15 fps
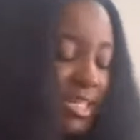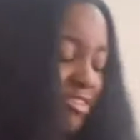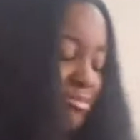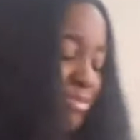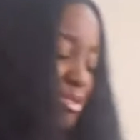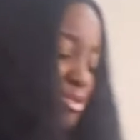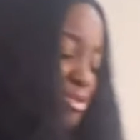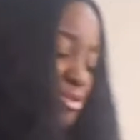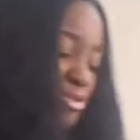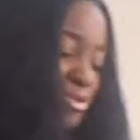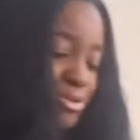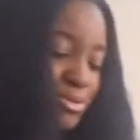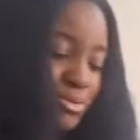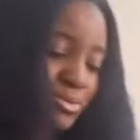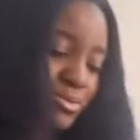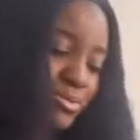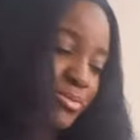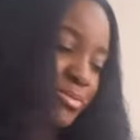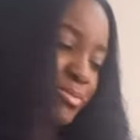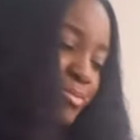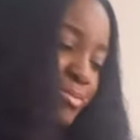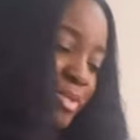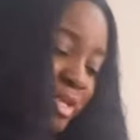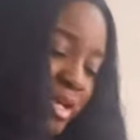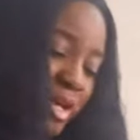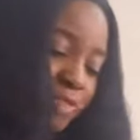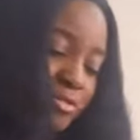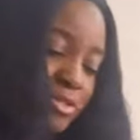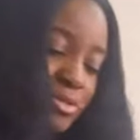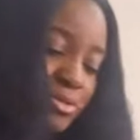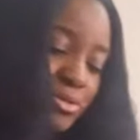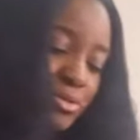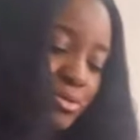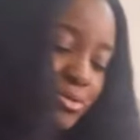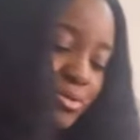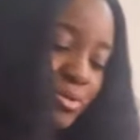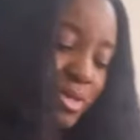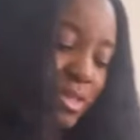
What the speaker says: give me 2. Can I have 2?